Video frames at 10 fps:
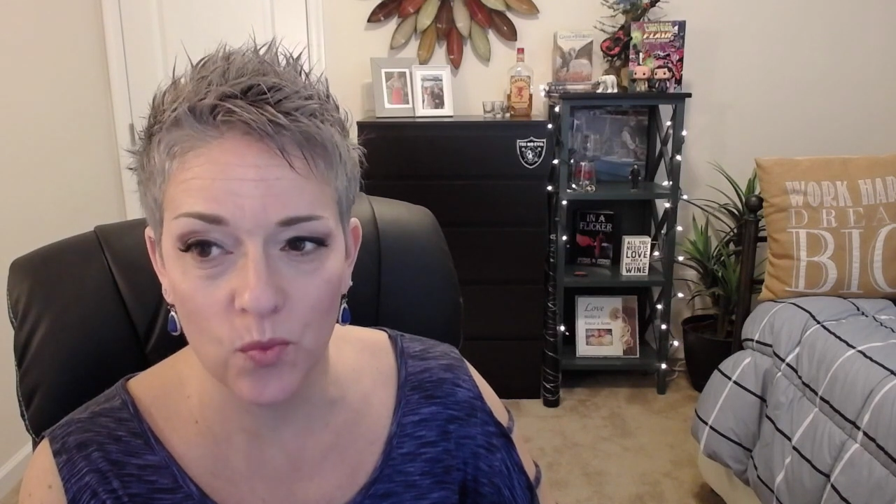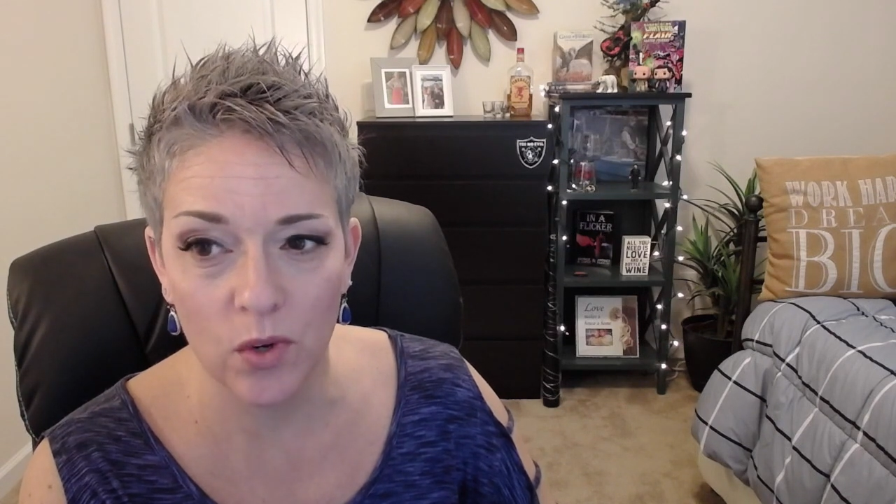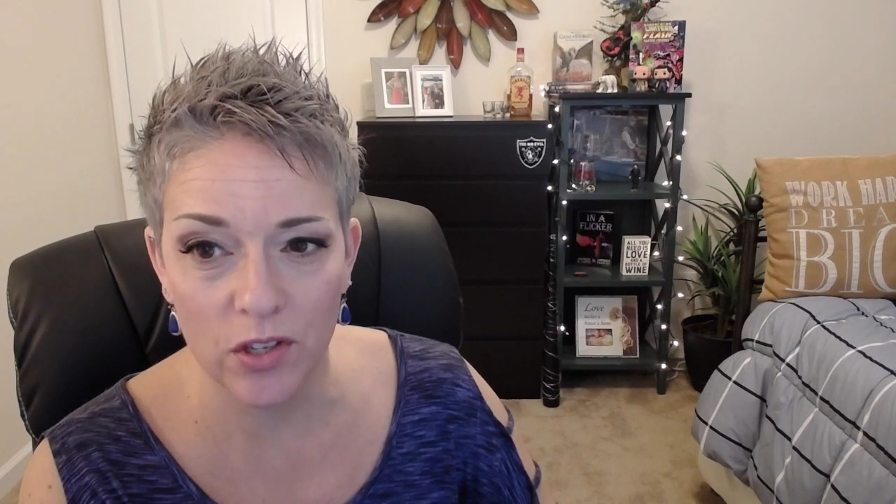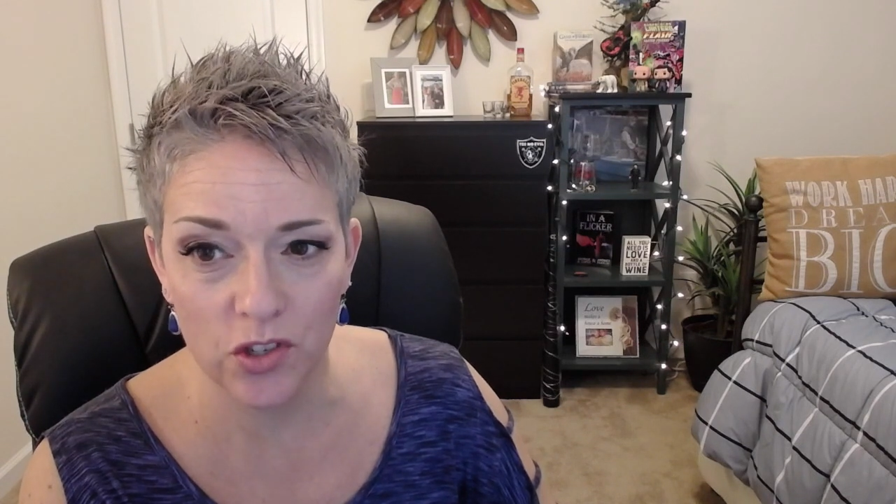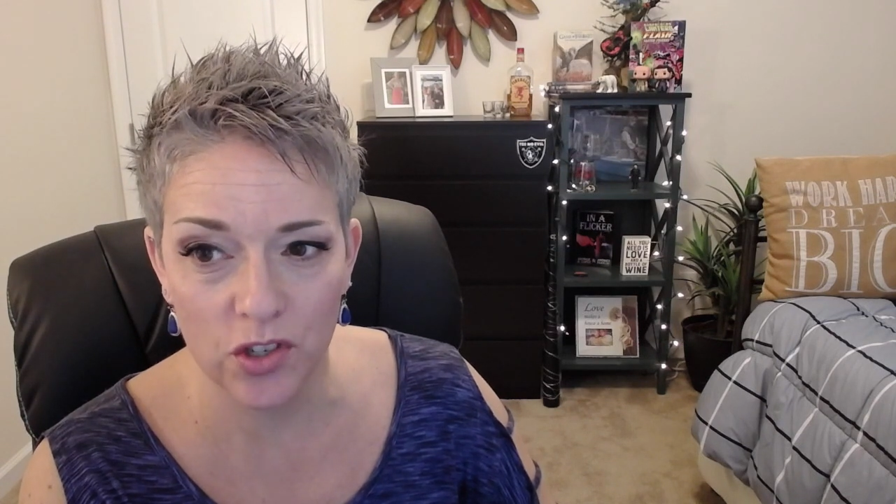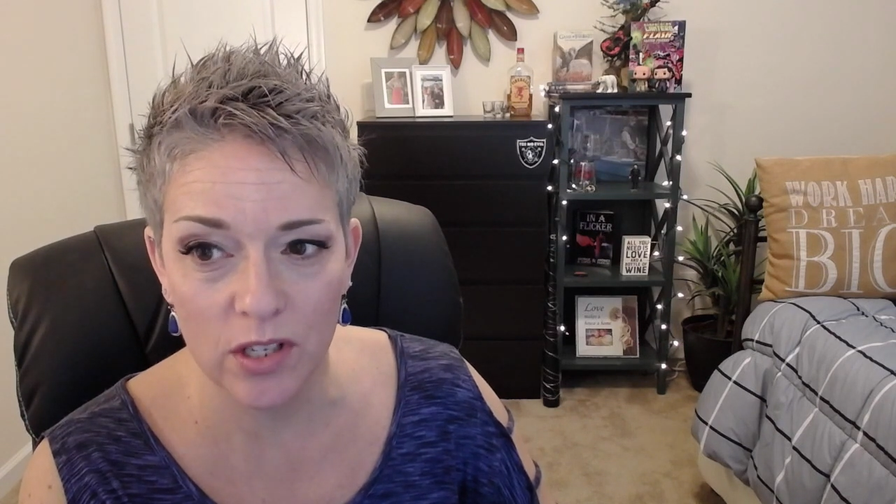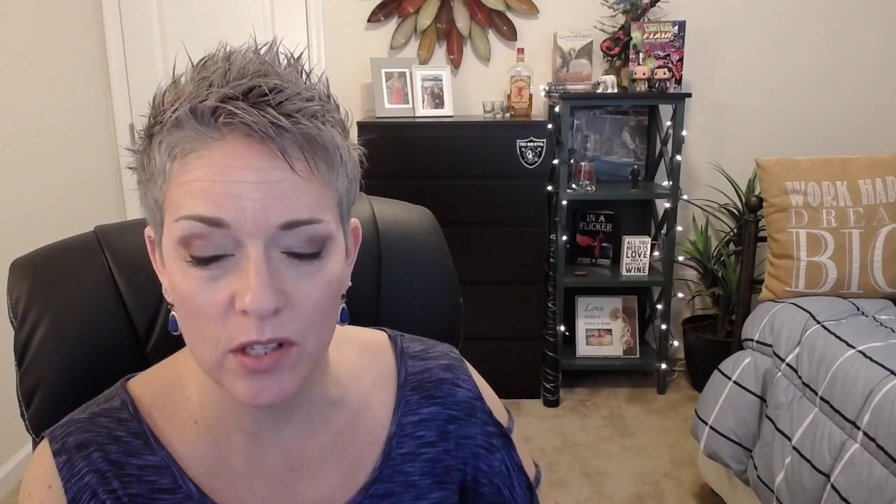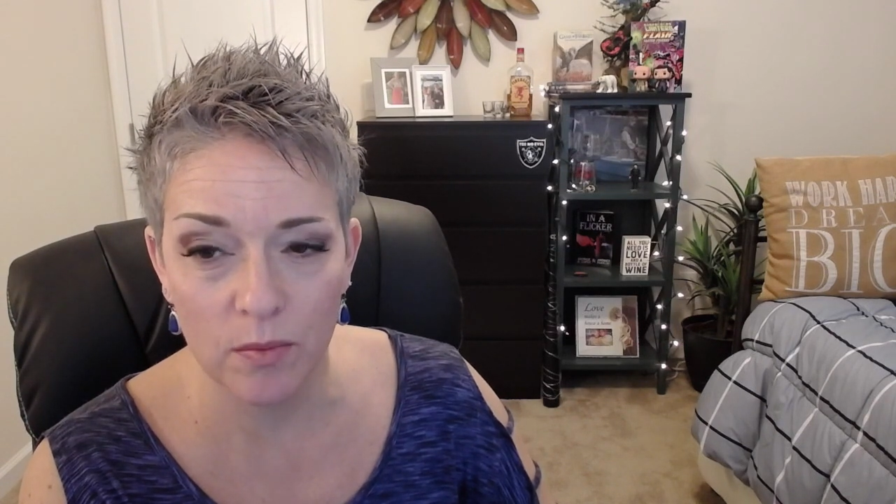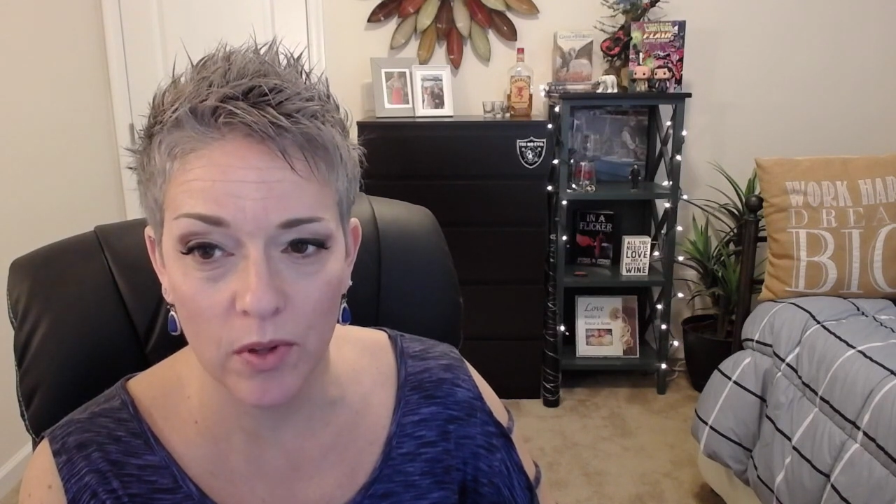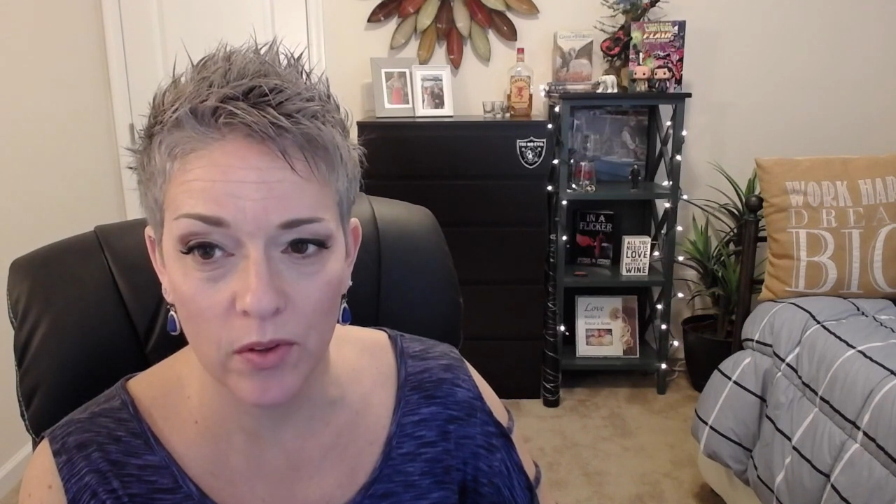was
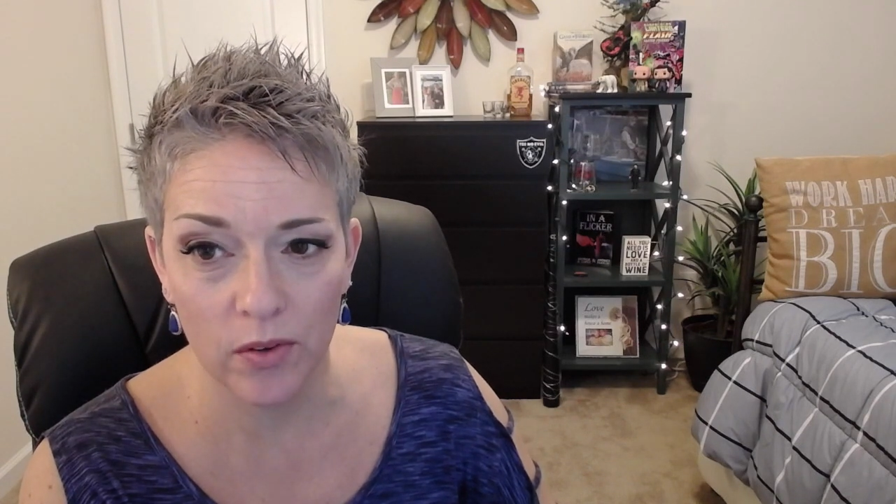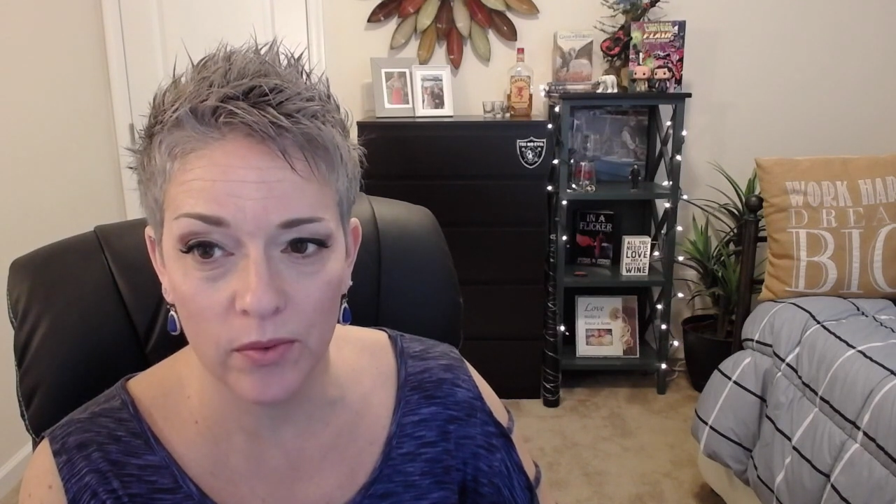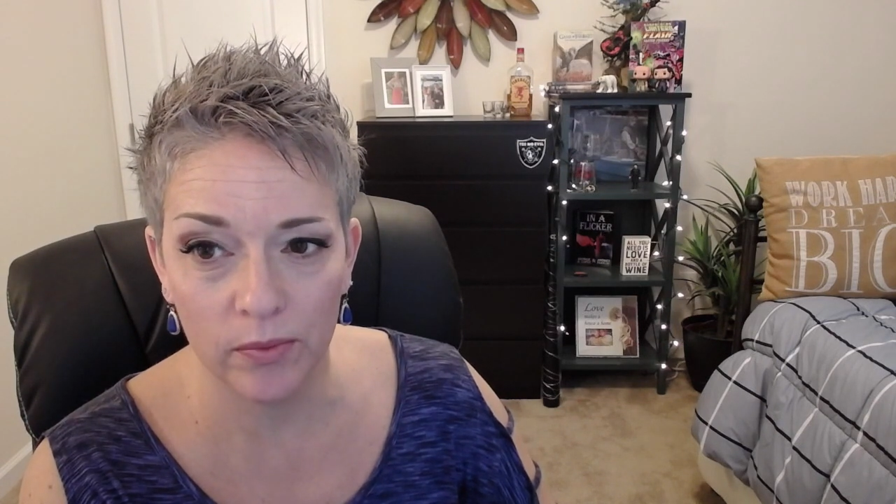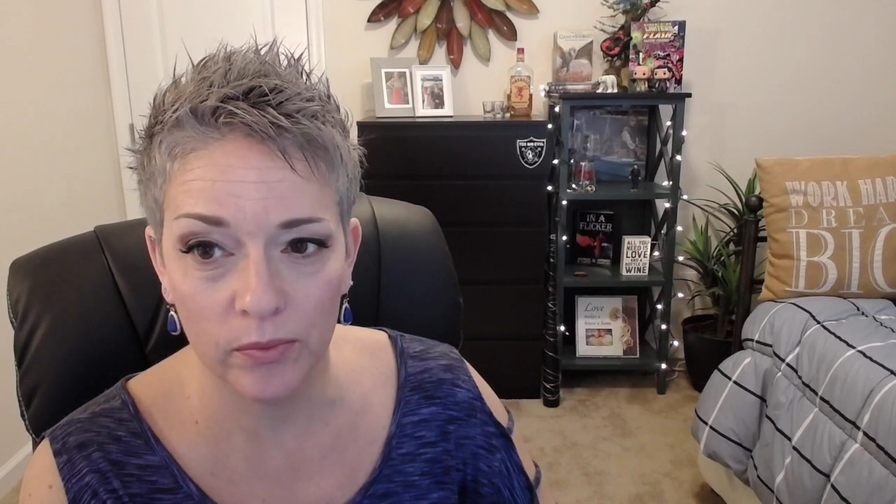Jin's mother,